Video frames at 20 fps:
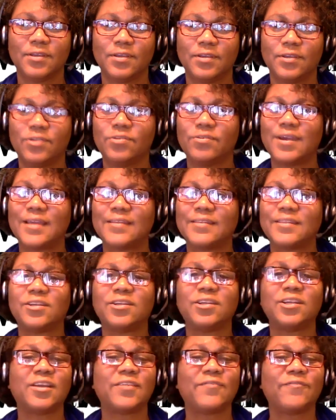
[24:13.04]
You're out there
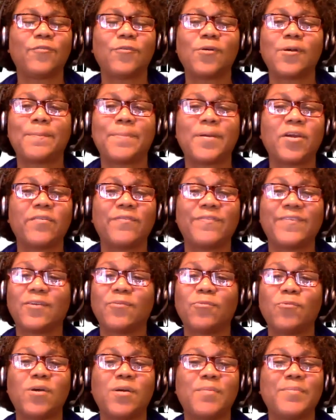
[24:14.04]
looking for a
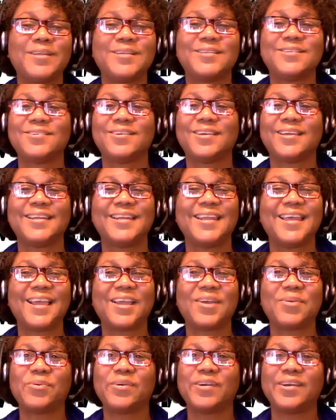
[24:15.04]
perfect woman to
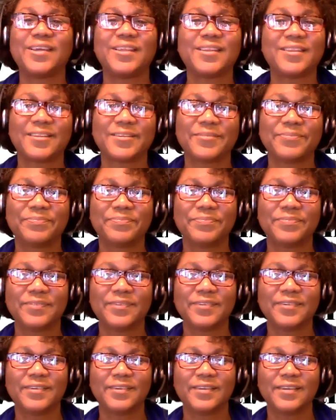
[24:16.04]
connect with,
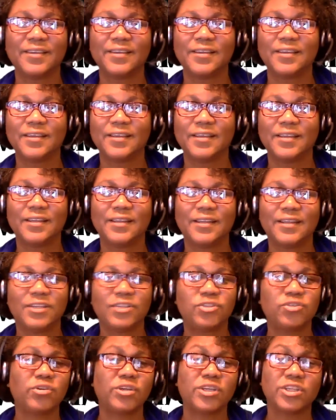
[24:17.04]

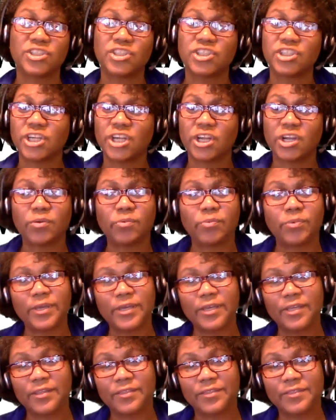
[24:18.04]
that you can share
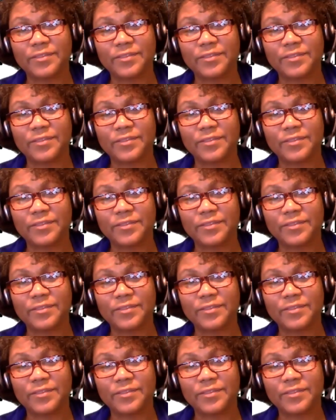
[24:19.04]
with.